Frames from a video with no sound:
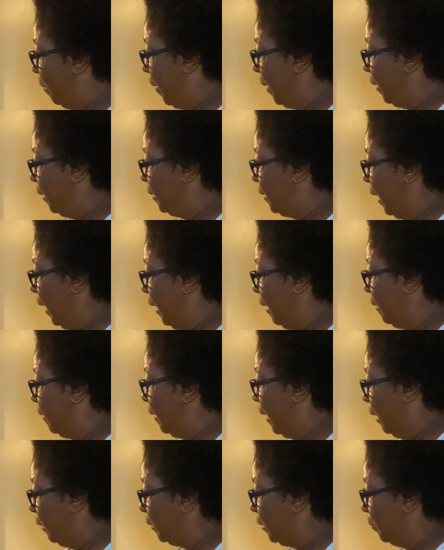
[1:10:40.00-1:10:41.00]
I'm about to take
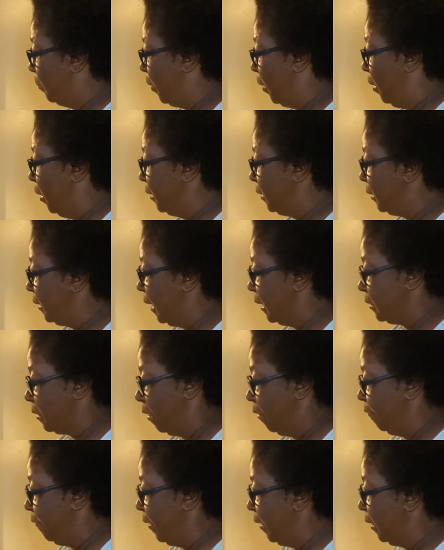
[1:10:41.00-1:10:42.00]
out the parts that's
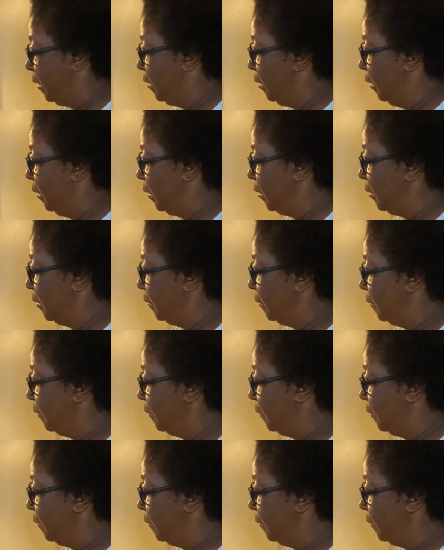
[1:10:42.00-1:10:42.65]
already cooked.